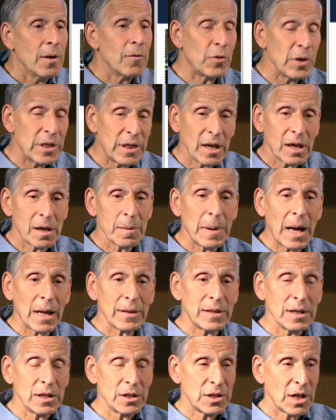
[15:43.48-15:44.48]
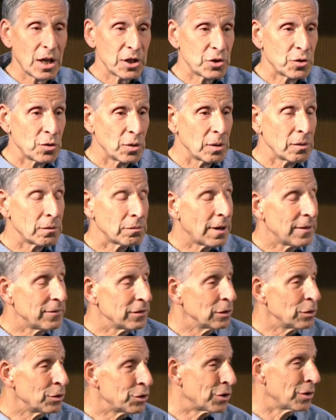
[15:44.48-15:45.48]
If we think about the Industrial
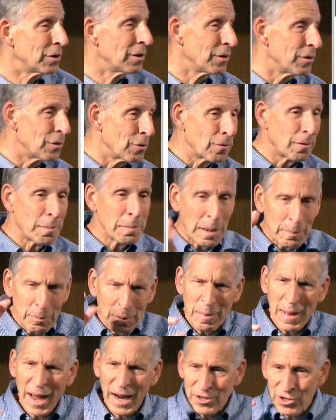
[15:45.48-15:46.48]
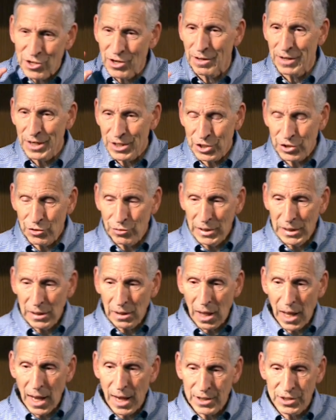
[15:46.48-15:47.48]
Revolution and you remember back to your history
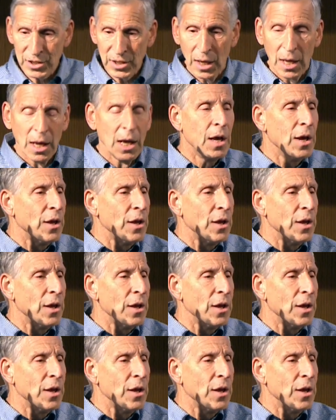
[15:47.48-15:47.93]
class,